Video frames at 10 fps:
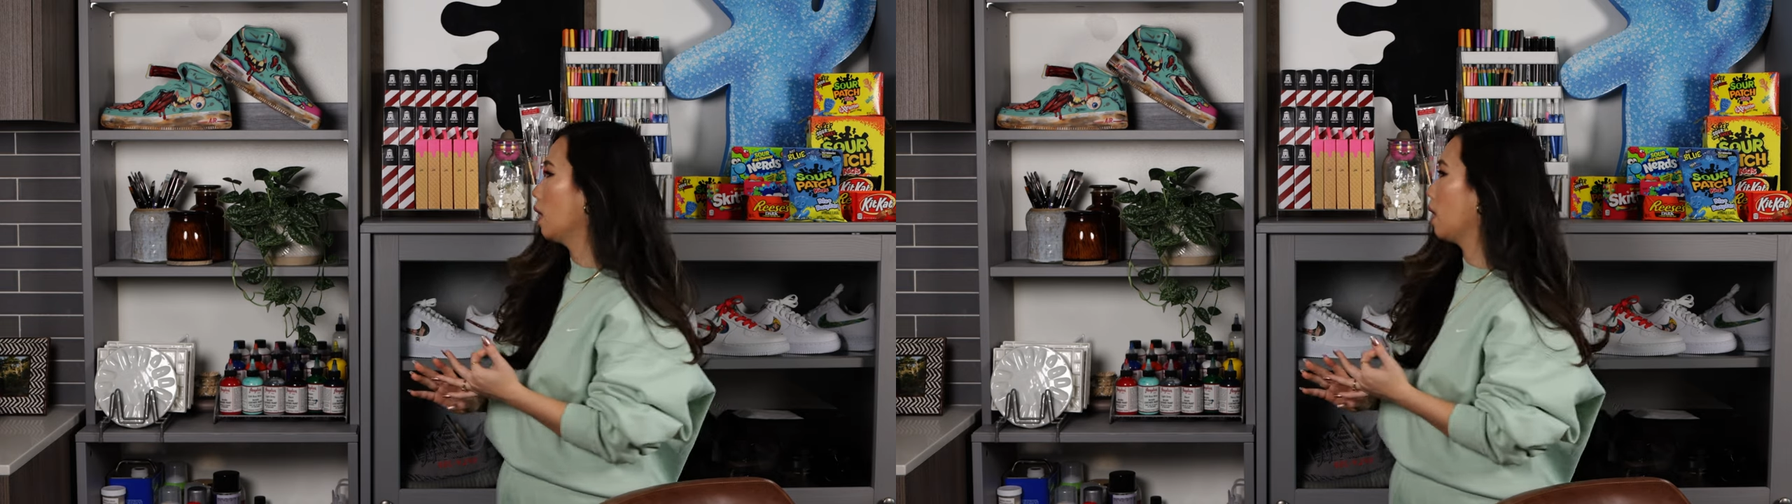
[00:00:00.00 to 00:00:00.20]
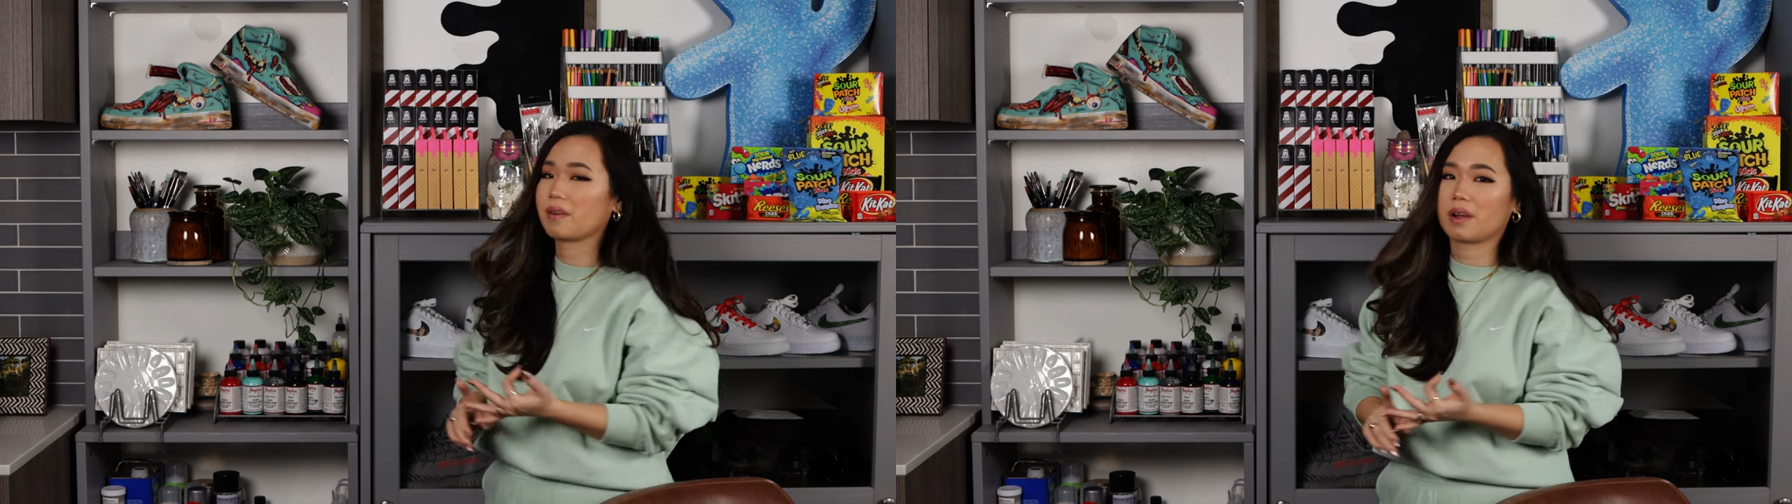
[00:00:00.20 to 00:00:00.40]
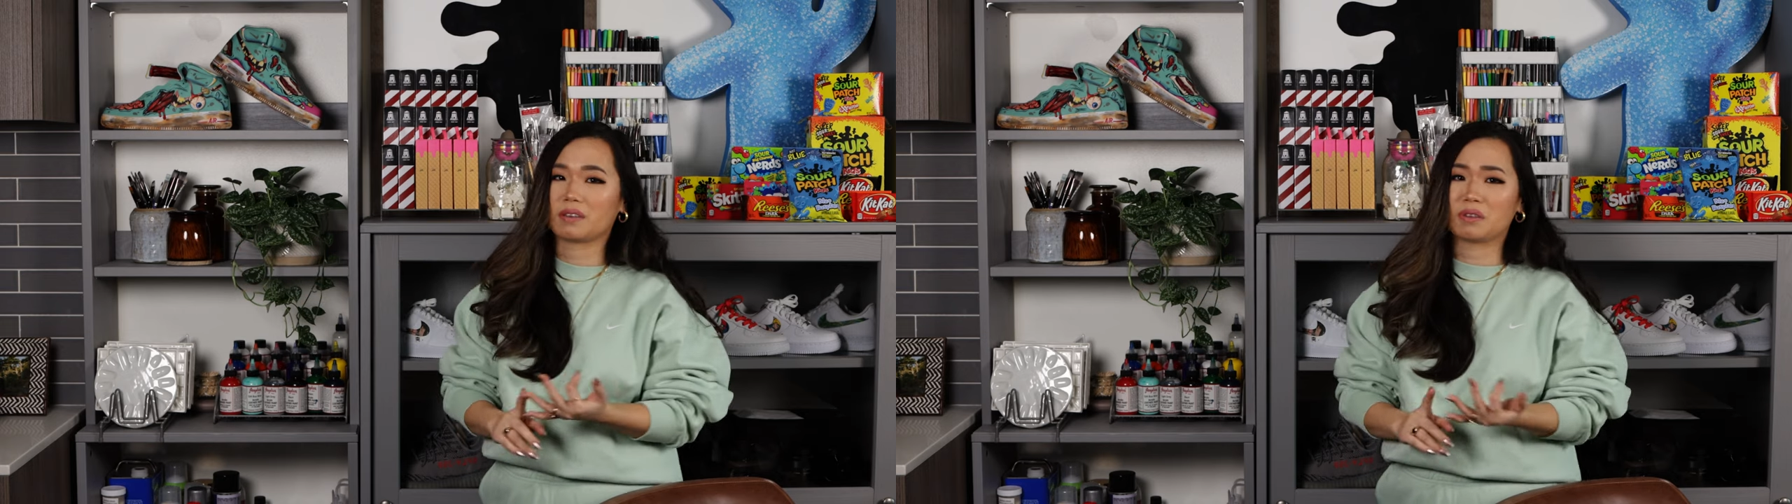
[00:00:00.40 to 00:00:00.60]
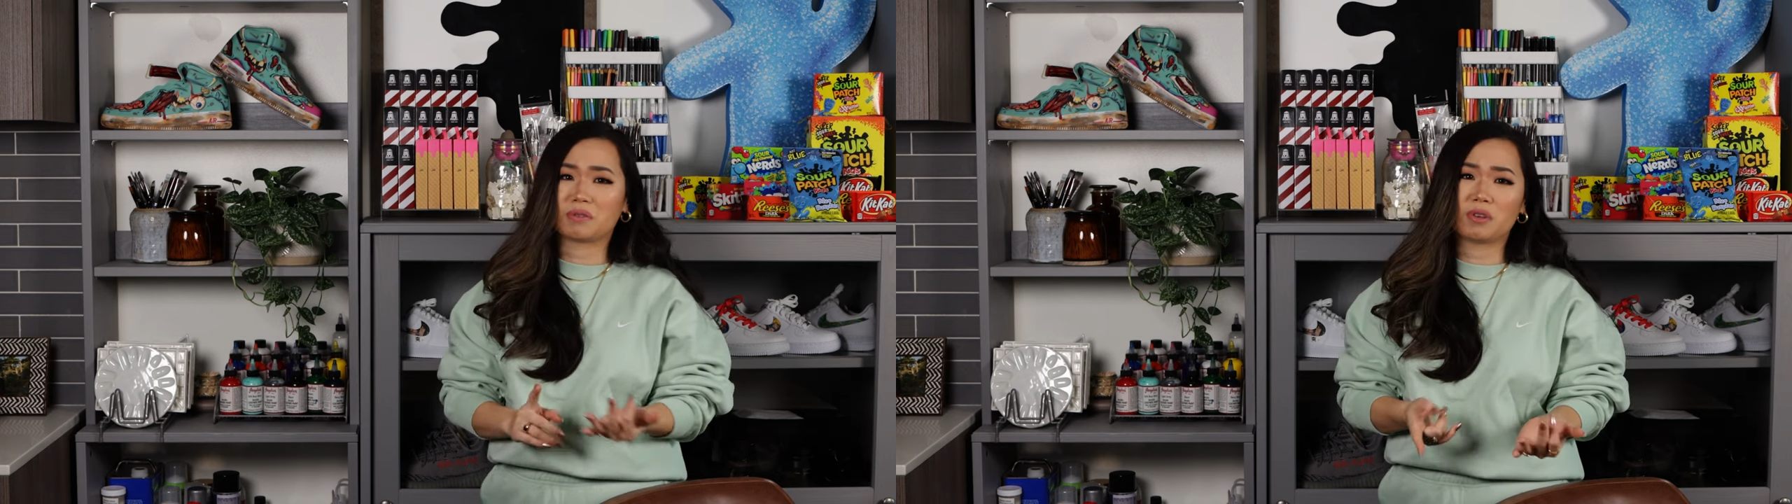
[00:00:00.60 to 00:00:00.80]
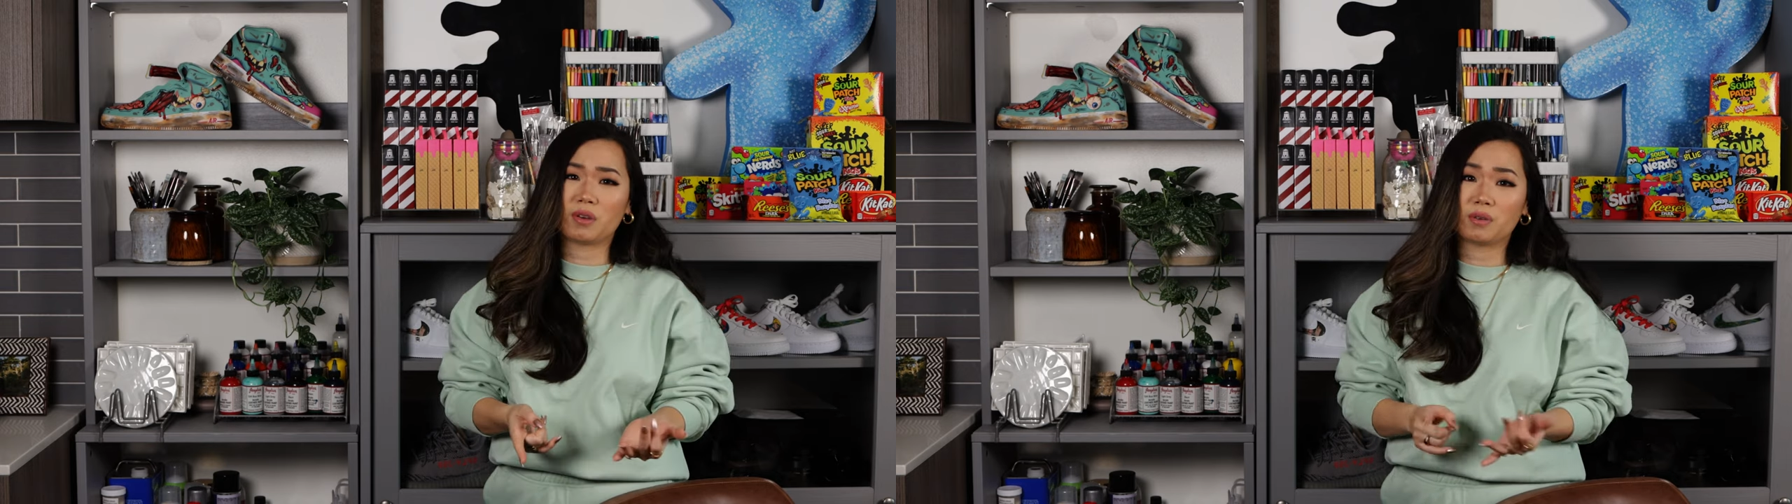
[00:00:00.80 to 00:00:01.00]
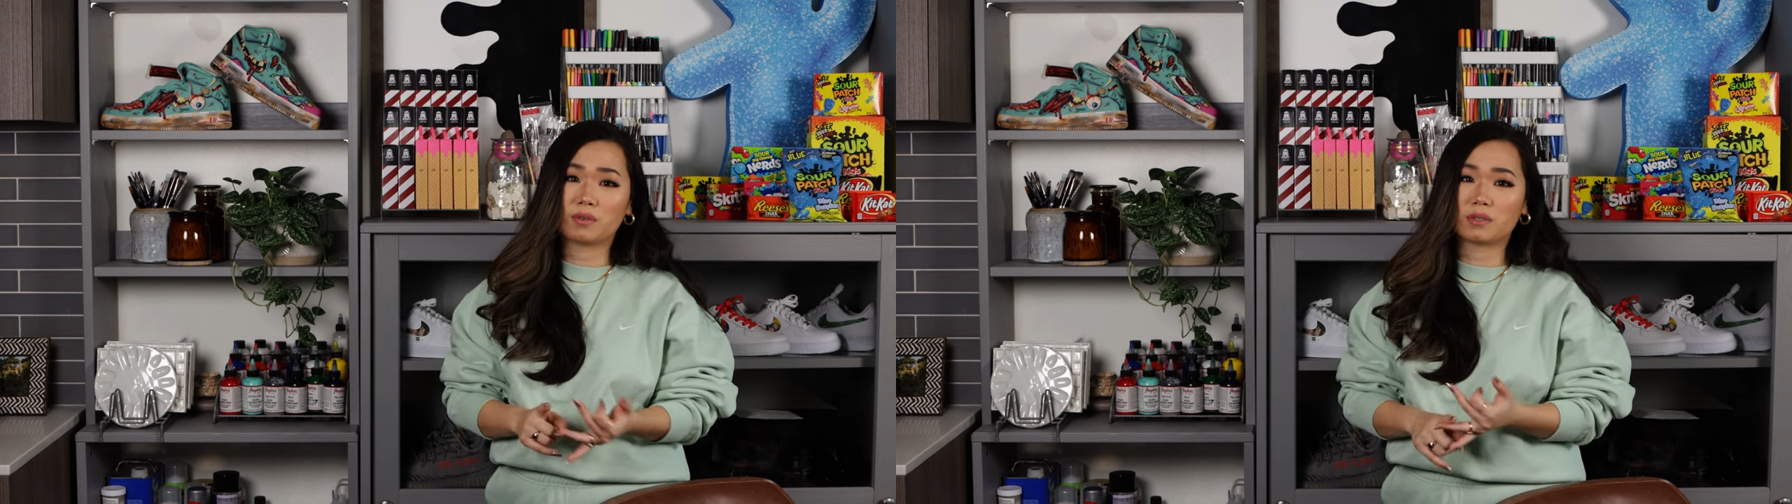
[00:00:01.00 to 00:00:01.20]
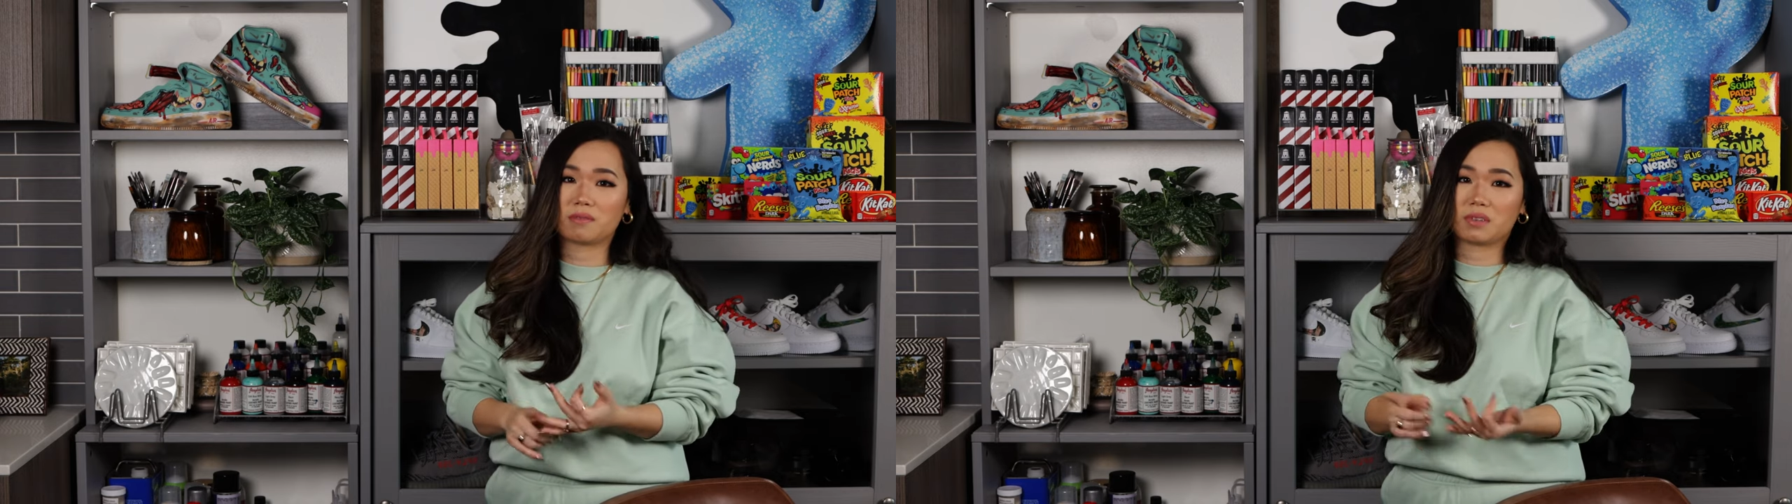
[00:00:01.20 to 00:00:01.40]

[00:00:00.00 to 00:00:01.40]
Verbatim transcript: either I don't use,